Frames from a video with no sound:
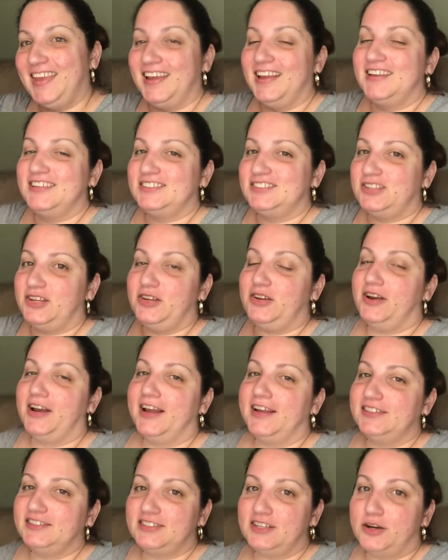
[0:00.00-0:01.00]
so you
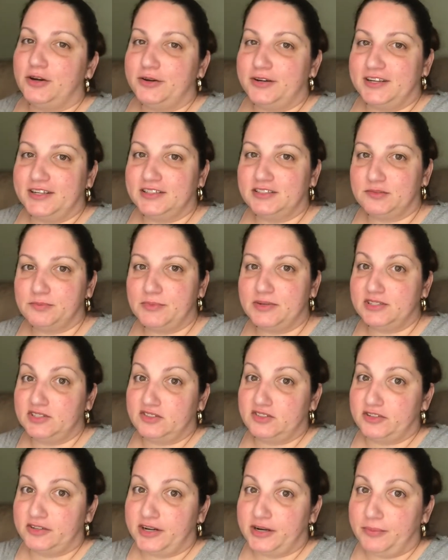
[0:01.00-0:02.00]
guys know it's
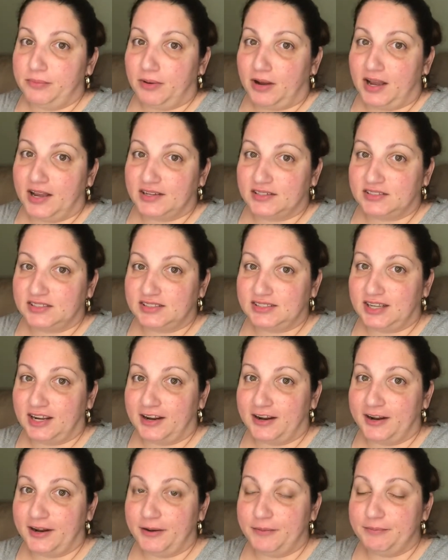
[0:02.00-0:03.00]
mystery box
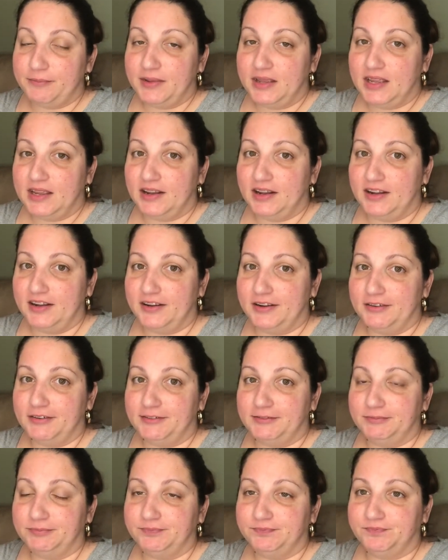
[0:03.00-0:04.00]
time,
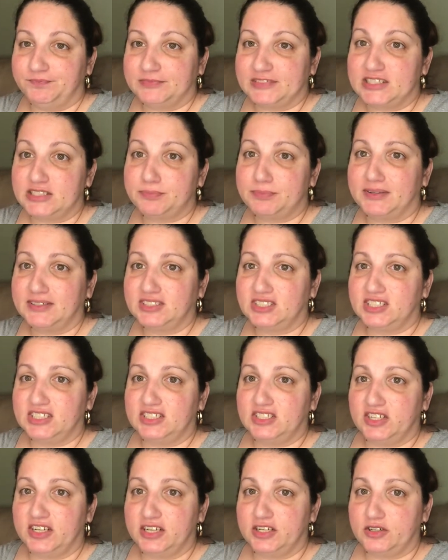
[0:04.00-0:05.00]
um, especially
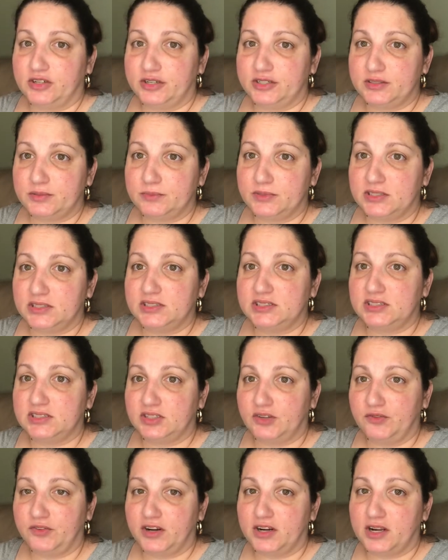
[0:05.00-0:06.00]
during Christmas.
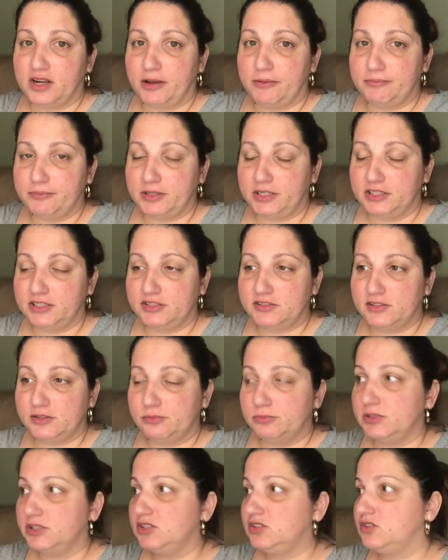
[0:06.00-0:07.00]
Different companies do
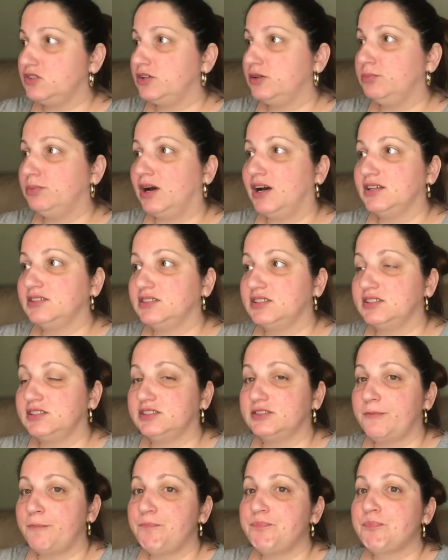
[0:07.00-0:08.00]
mystery
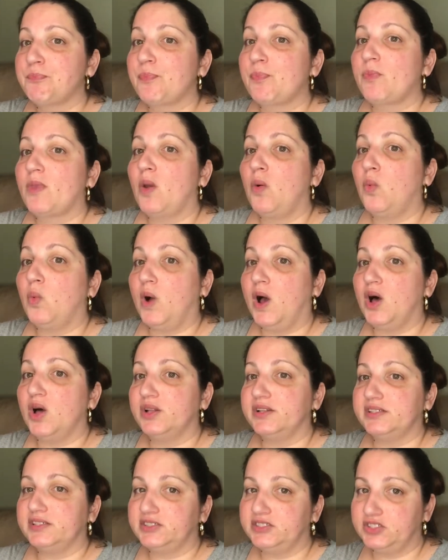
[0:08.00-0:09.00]
boxes.
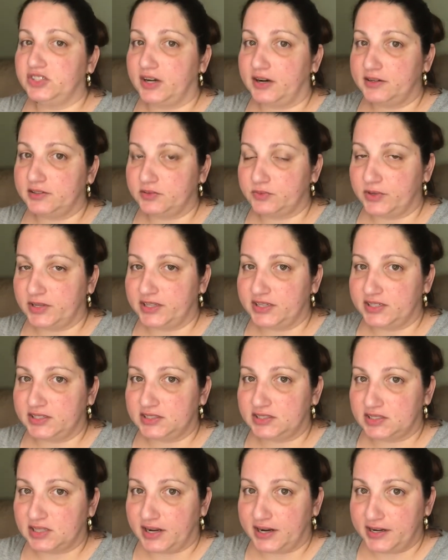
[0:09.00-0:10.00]
Well, this year I was really
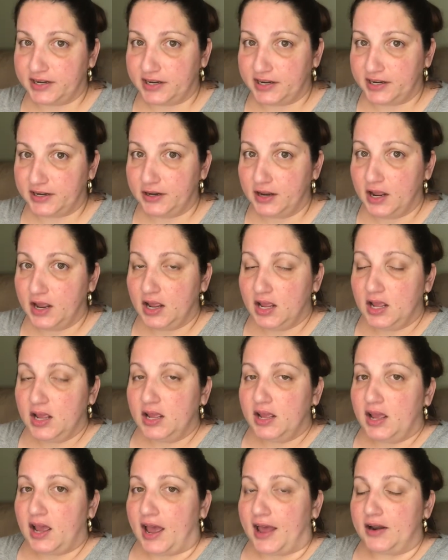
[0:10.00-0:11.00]
excited.
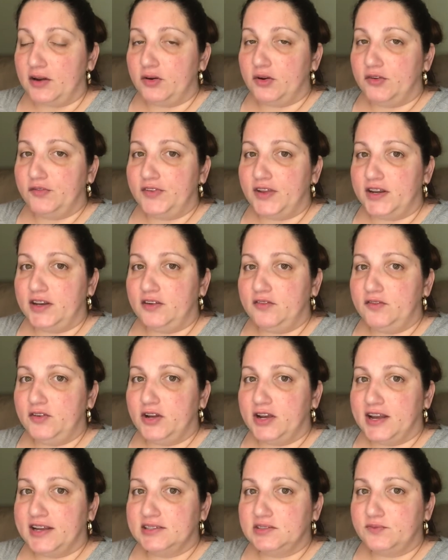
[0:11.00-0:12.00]
I don't know if any of you
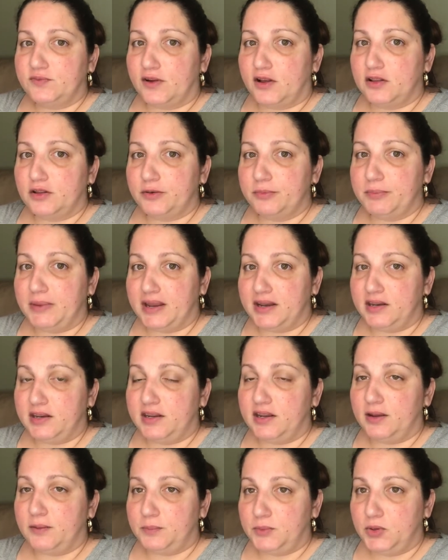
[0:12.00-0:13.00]
guys follow Manny
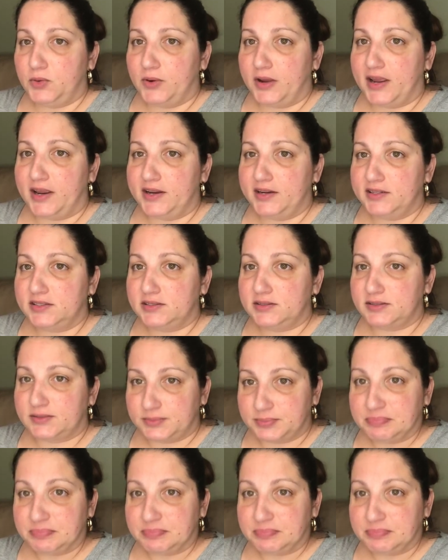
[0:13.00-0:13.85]
MUA's